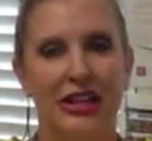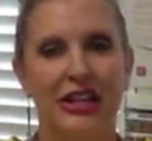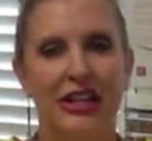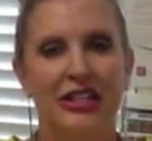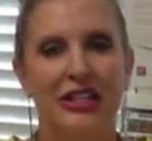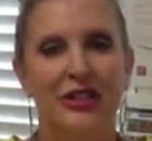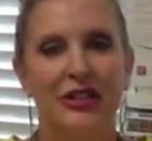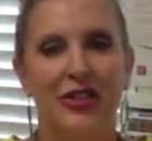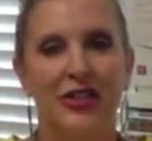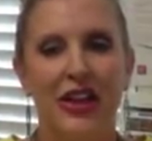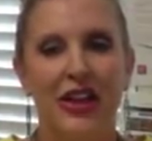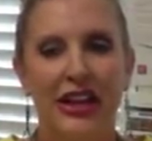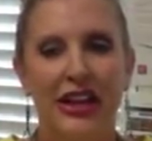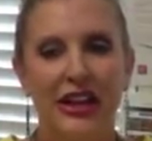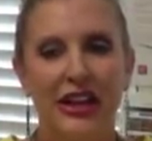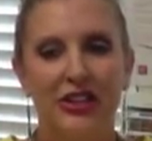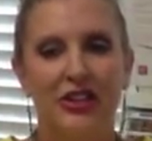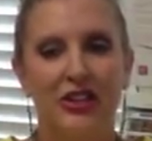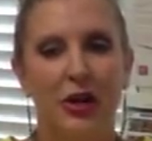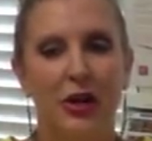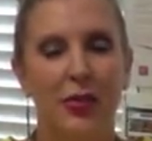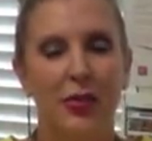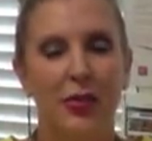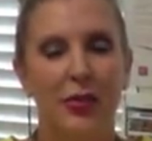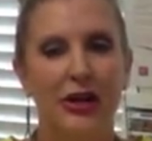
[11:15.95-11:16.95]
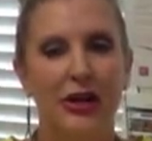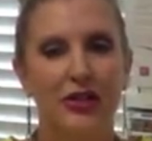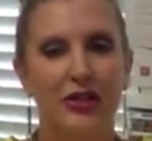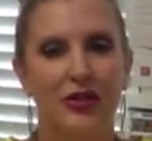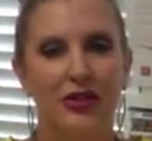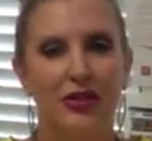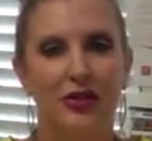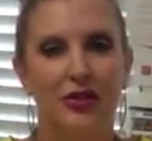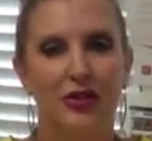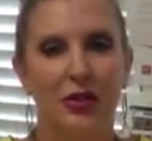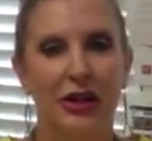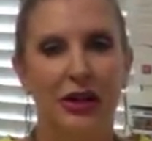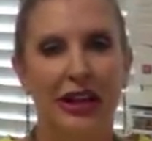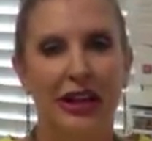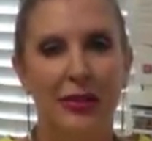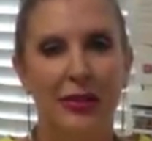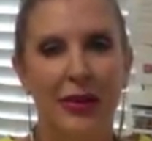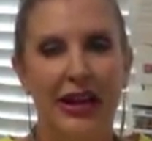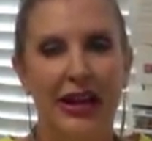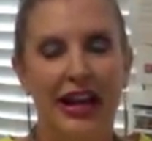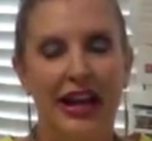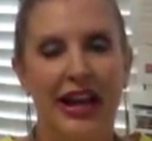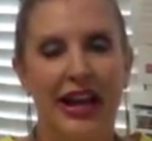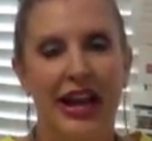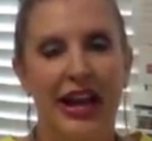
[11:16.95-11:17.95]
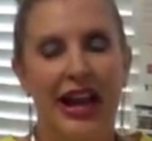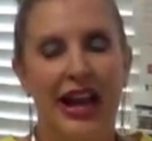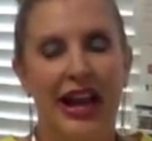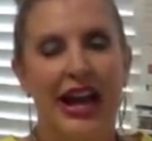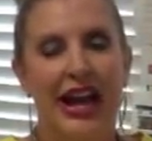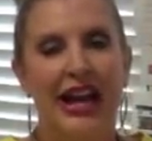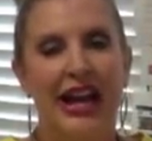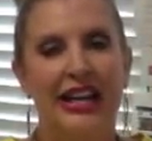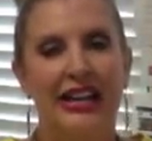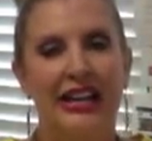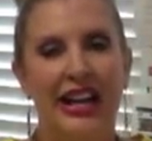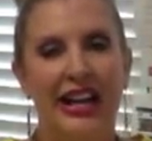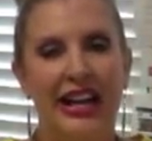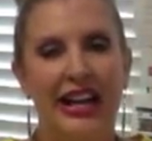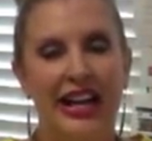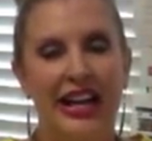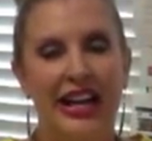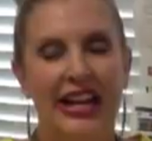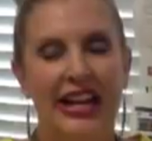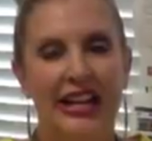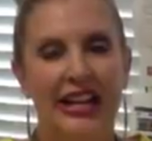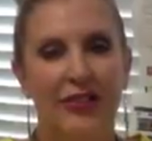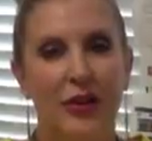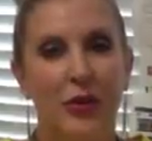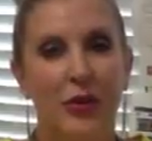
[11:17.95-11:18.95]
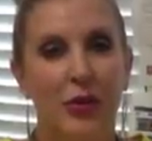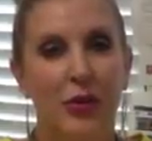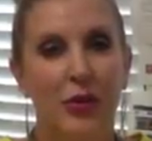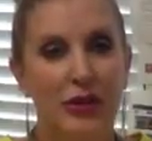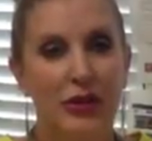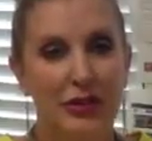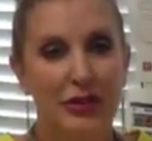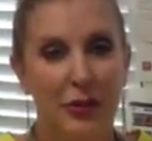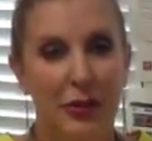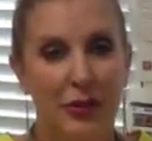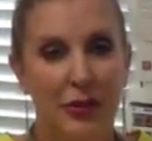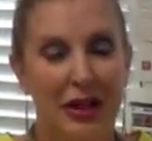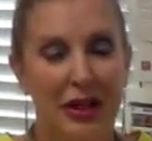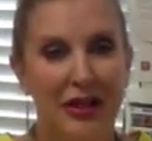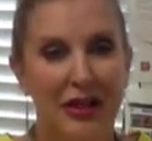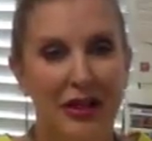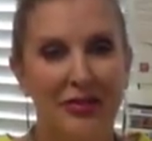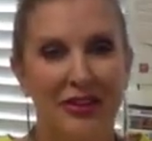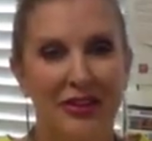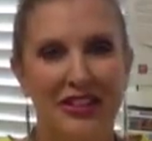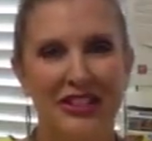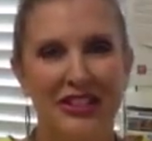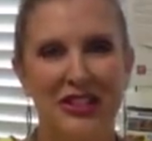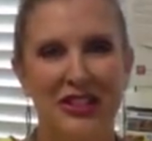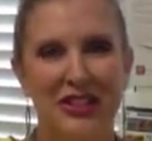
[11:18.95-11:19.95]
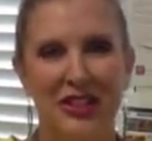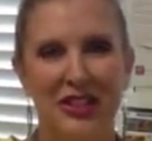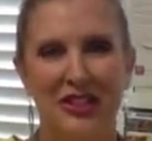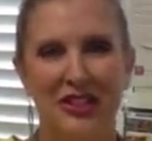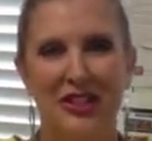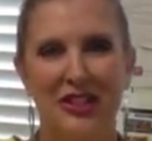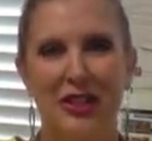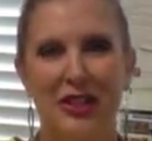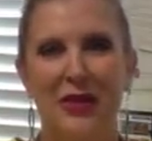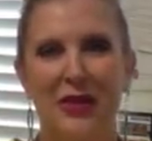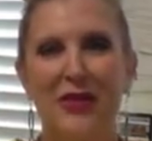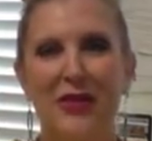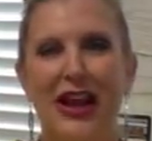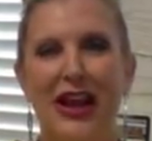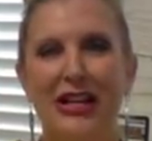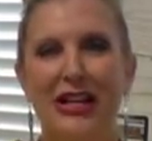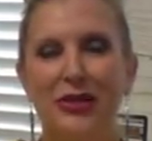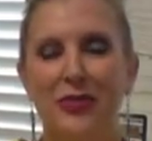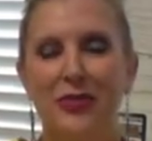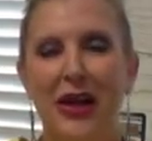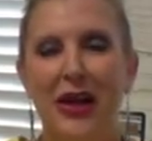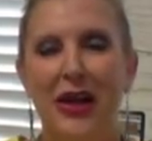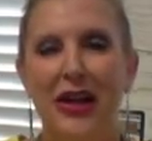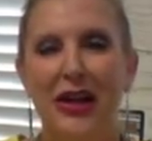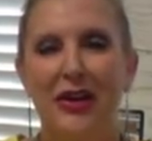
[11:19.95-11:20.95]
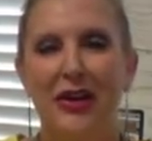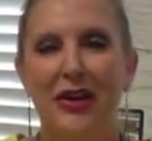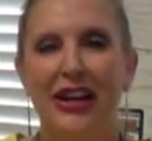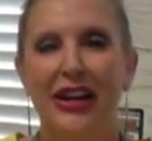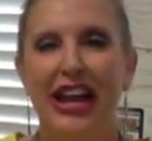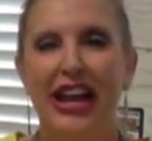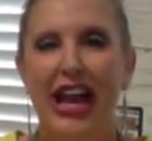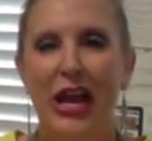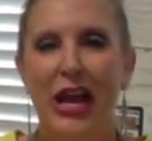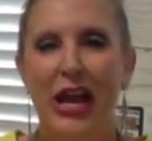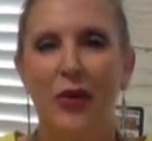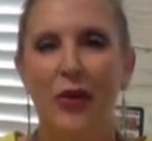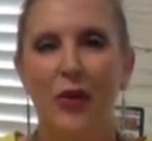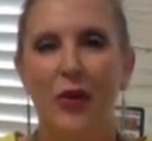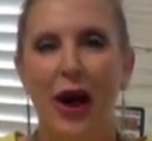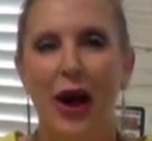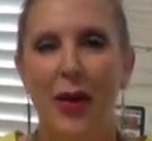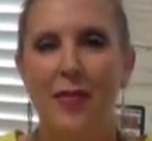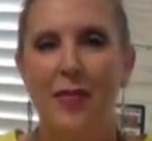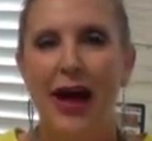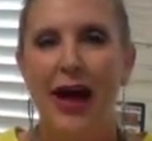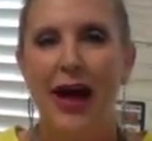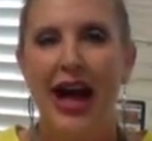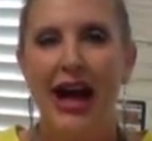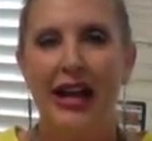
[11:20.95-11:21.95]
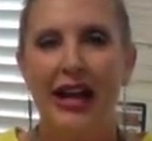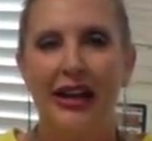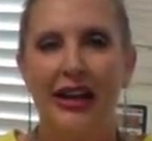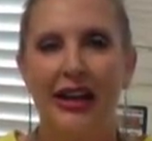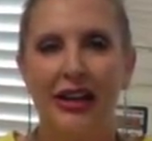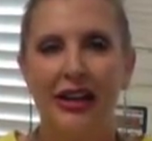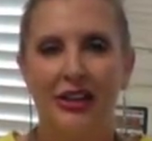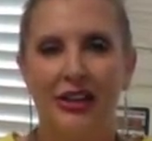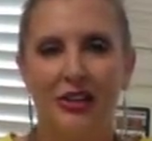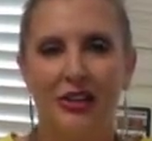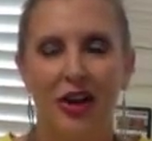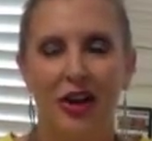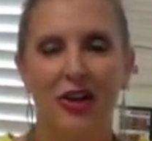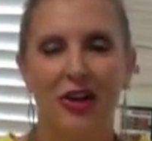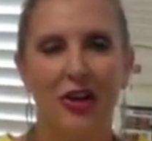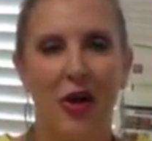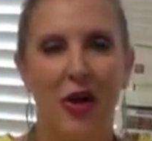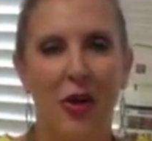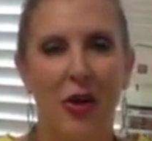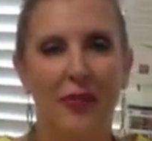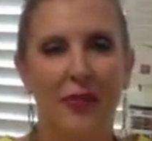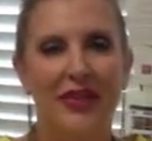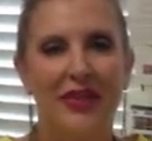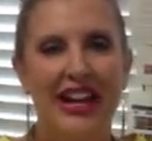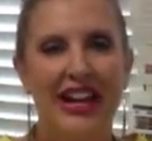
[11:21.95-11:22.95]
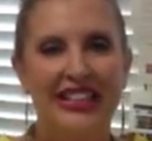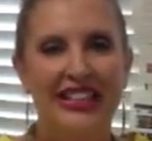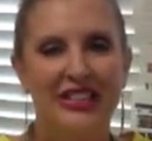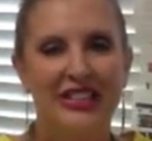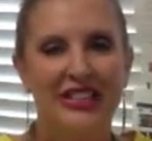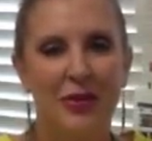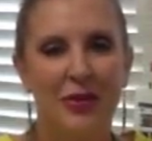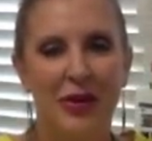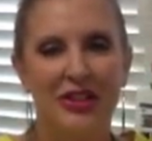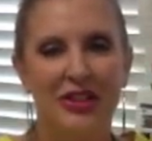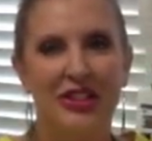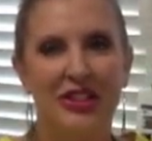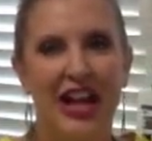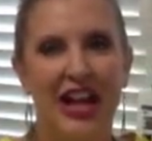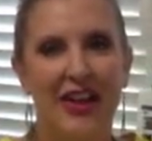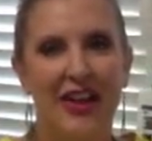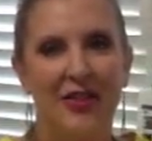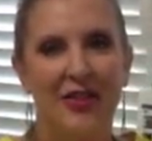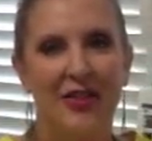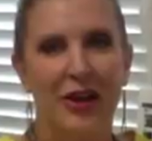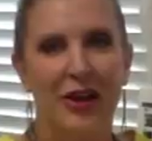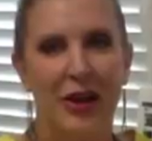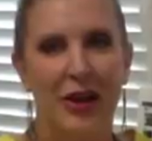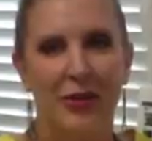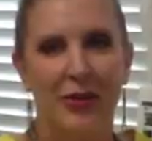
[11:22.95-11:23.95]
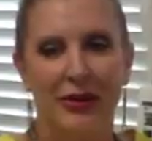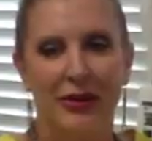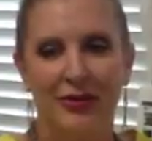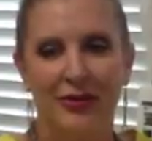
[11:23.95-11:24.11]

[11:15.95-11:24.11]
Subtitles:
So thank you so much for joining me. And again, if you want to apply for an internship, hbaker@aymag.com. Thanks so much and have a great one.